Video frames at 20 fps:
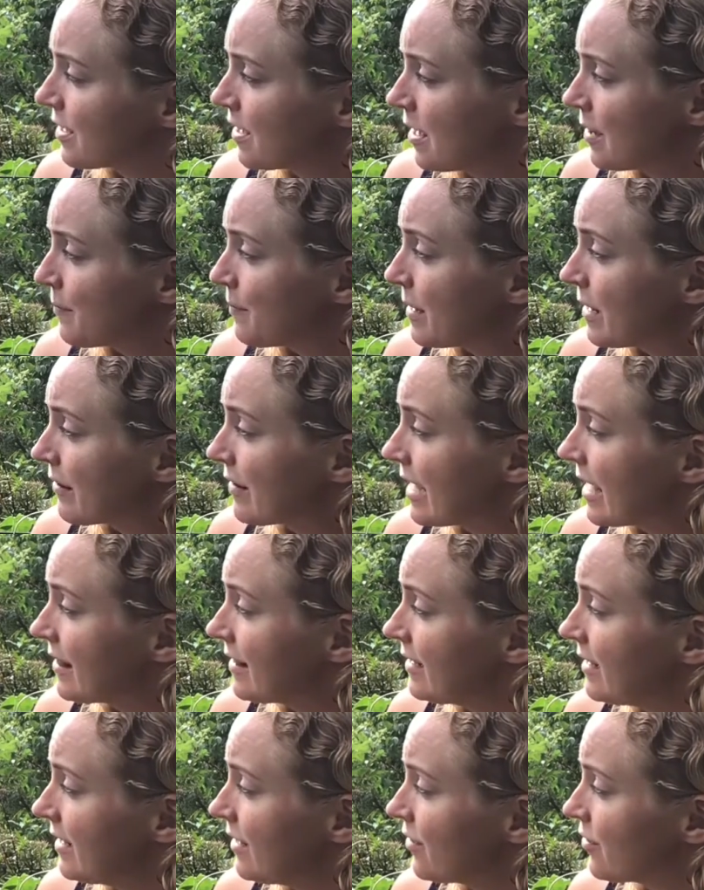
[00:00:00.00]
Mary
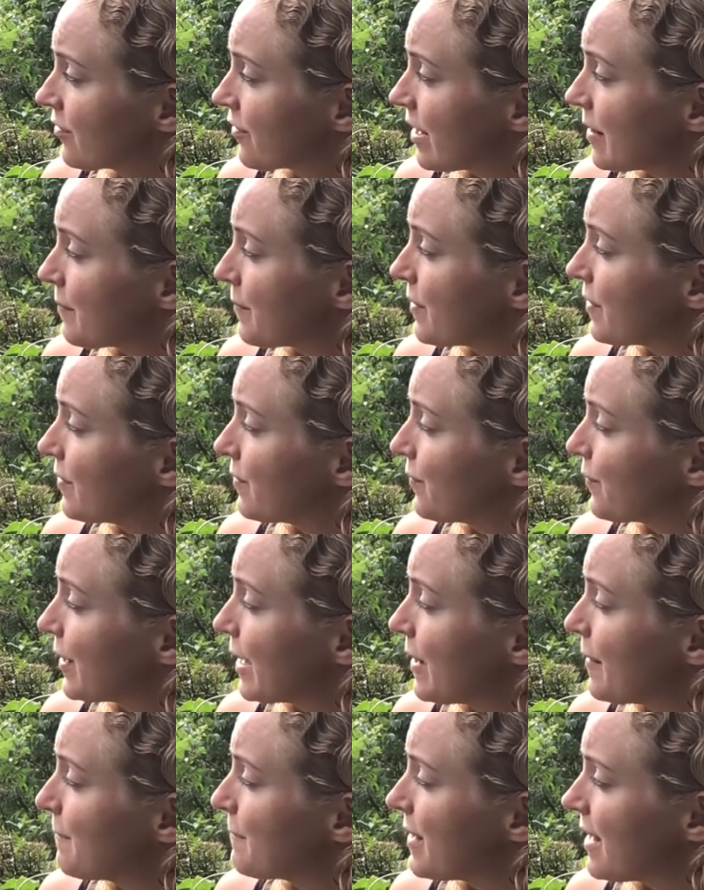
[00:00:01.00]
Ellen and her grandpa
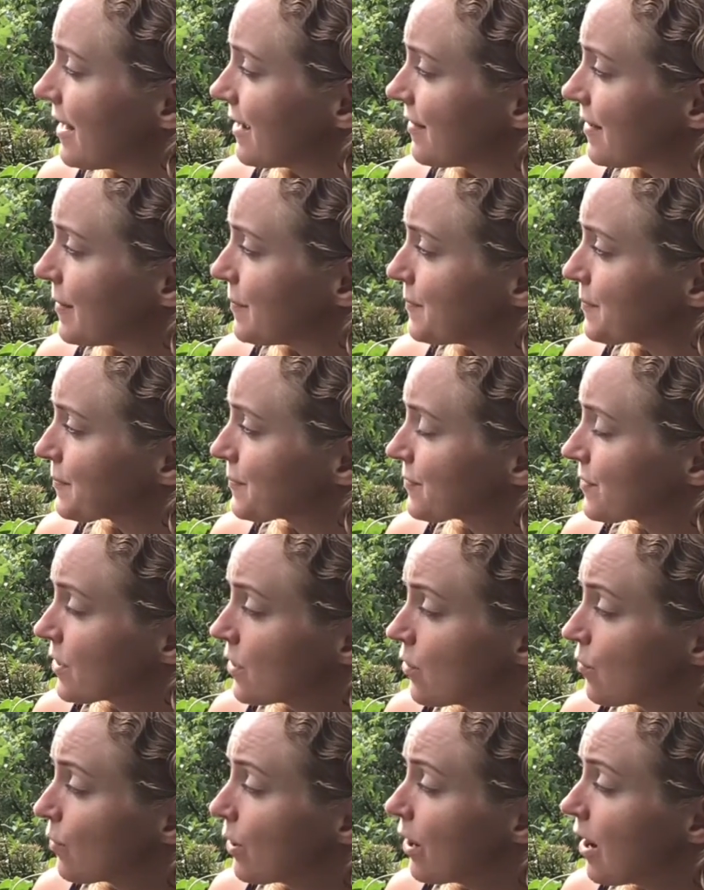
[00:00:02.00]
ran by them.
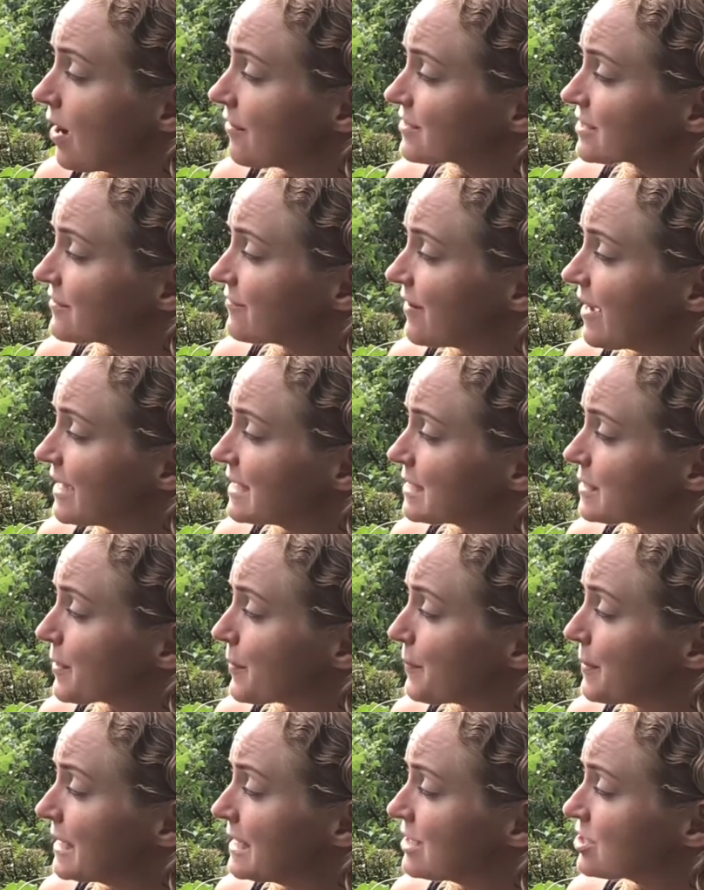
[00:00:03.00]
"We're off to find the
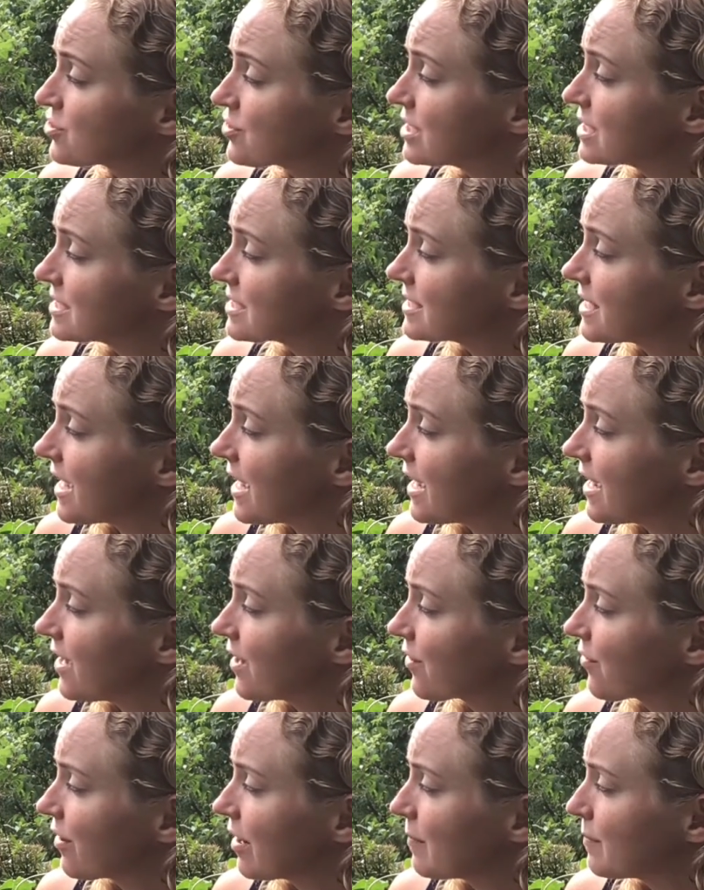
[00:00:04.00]
bee tree today,"
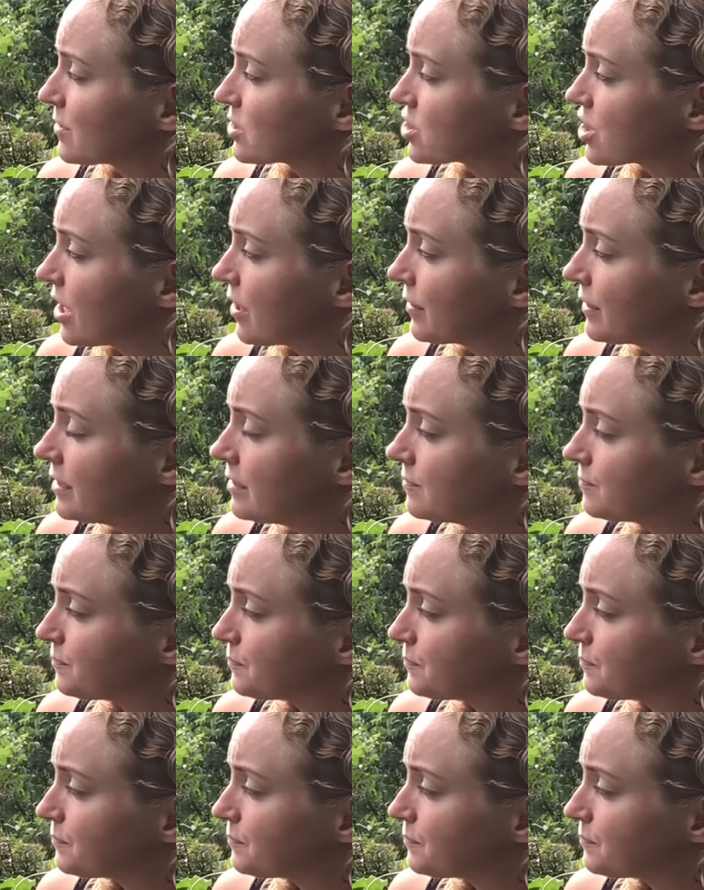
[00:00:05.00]
Grandpa shouted.